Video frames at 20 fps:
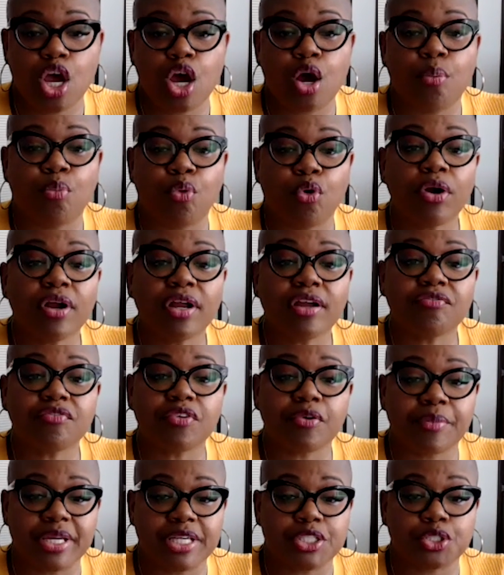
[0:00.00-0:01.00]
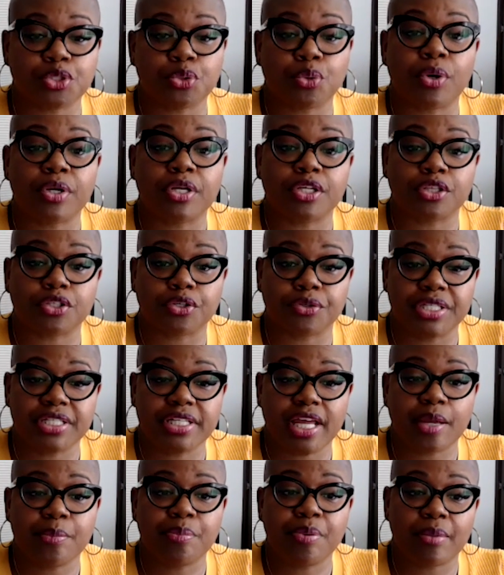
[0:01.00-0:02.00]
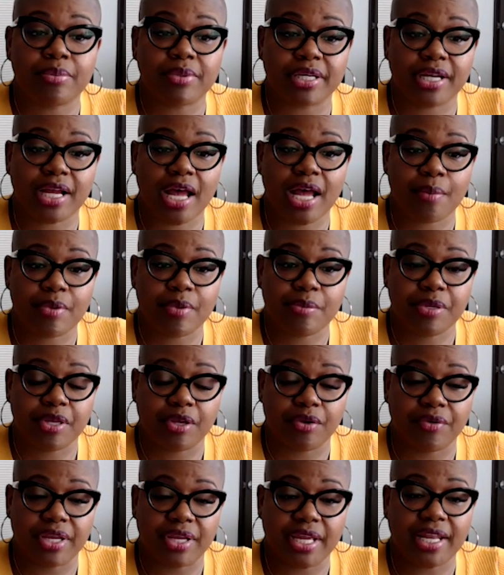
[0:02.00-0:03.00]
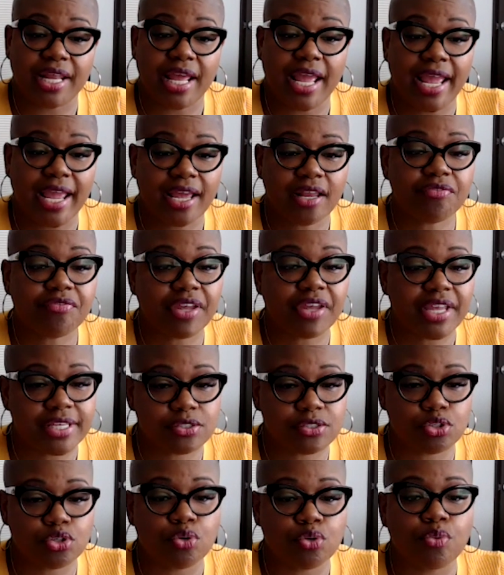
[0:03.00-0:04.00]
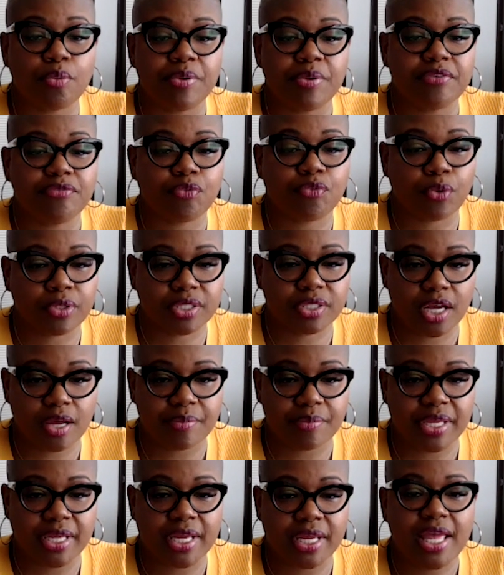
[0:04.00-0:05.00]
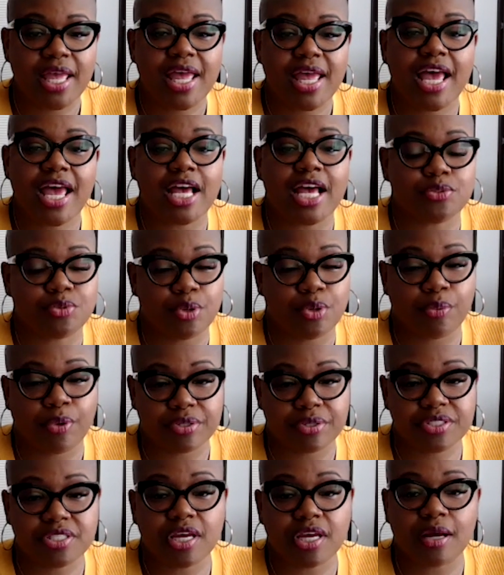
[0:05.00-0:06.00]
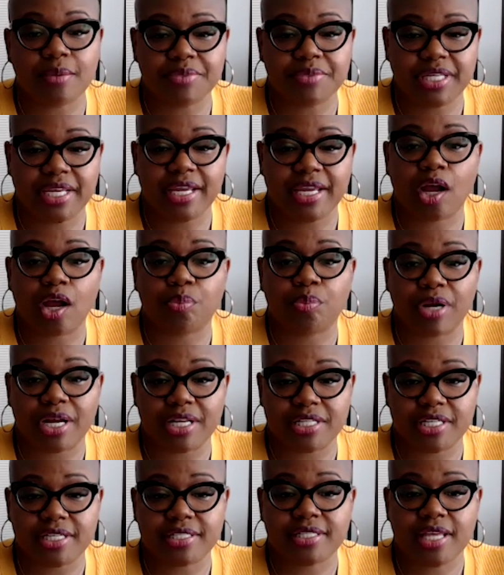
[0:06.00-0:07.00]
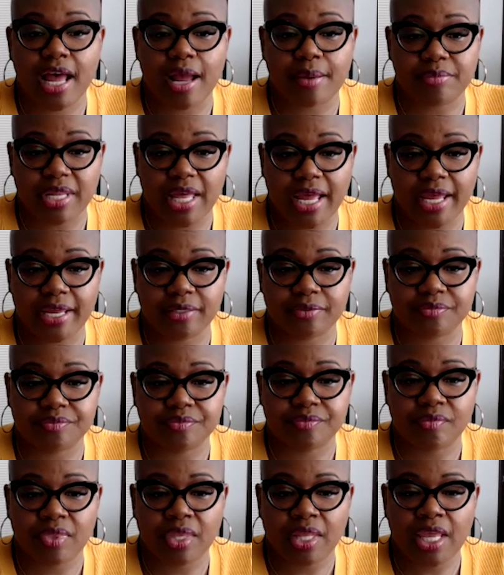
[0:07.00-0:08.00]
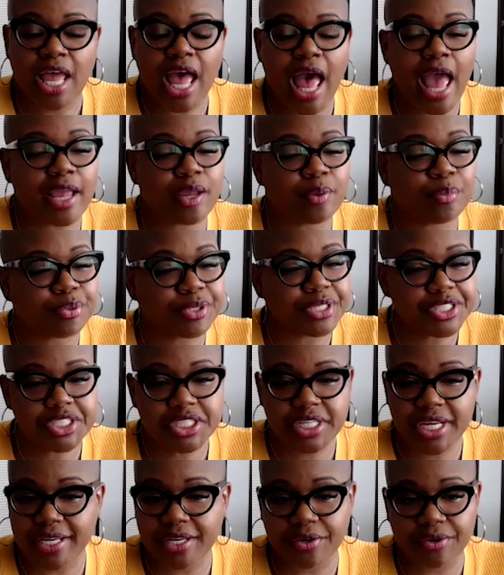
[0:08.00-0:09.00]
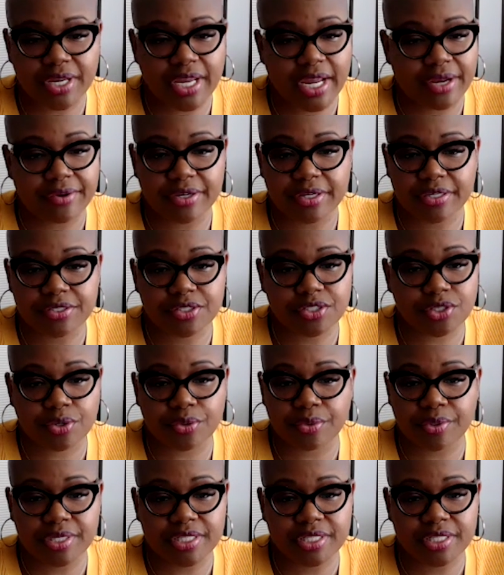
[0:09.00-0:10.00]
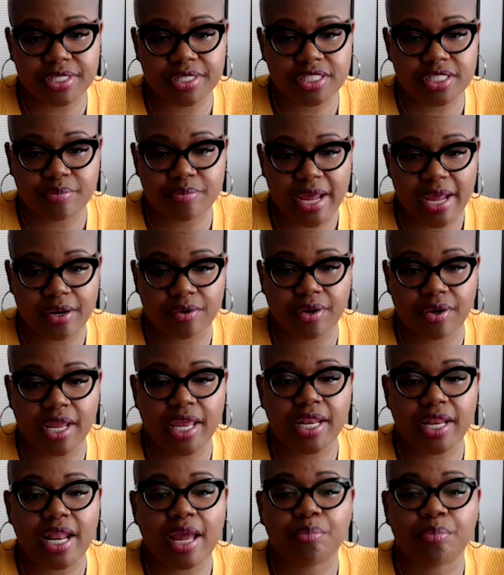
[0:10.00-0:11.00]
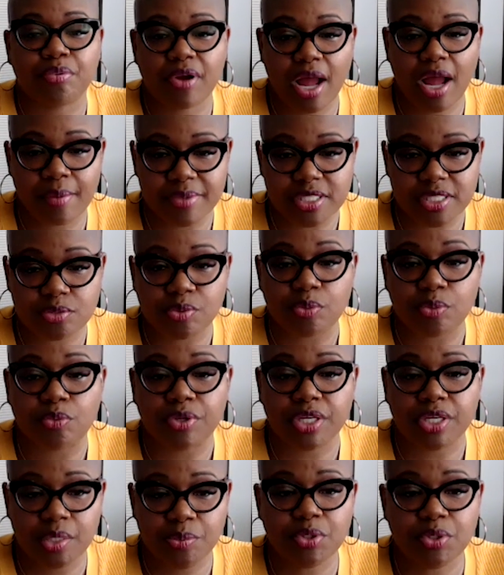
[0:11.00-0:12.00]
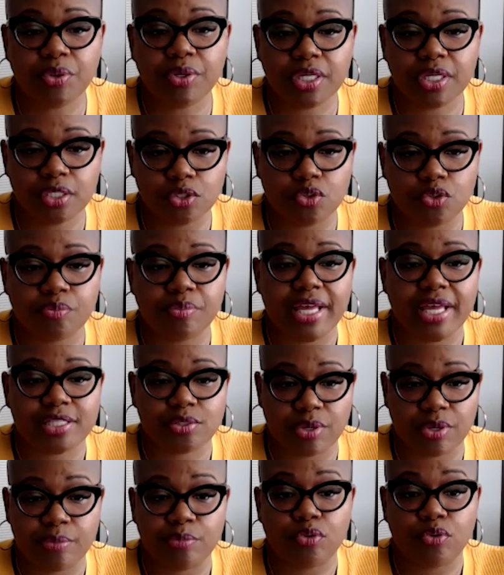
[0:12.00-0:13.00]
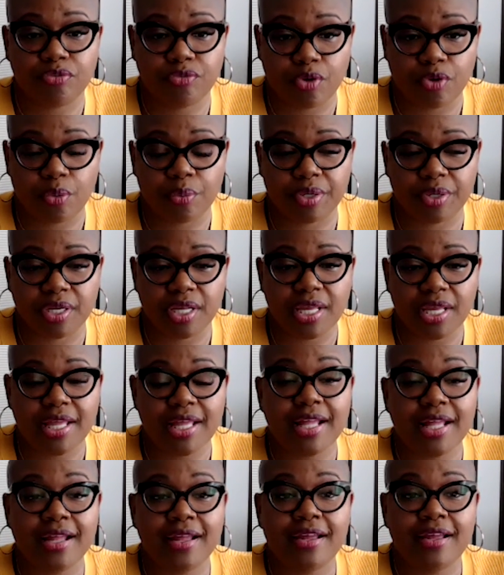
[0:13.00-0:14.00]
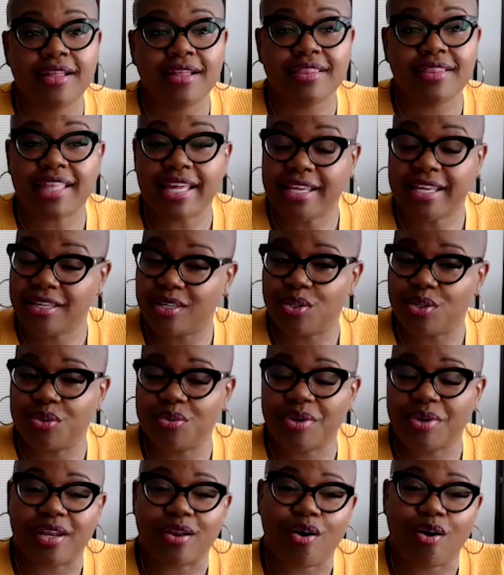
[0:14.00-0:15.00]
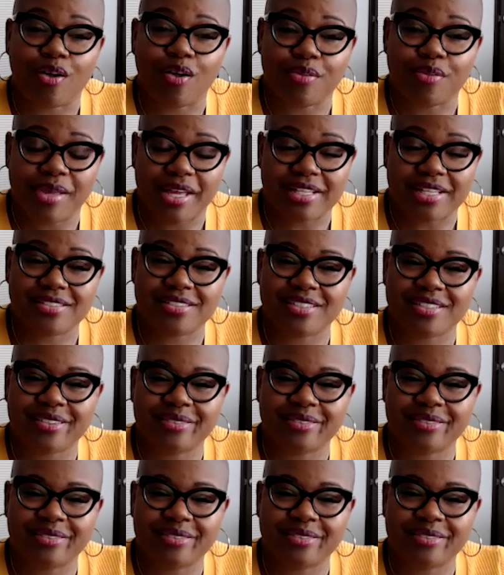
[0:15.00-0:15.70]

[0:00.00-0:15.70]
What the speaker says: More information on the 30-day public comment period and phase 2 will be forthcoming as we work to update our project timeline. I appreciate your care and concern on this matter, and I promise we will keep you in the loop as we move forward. Thank you and all the best.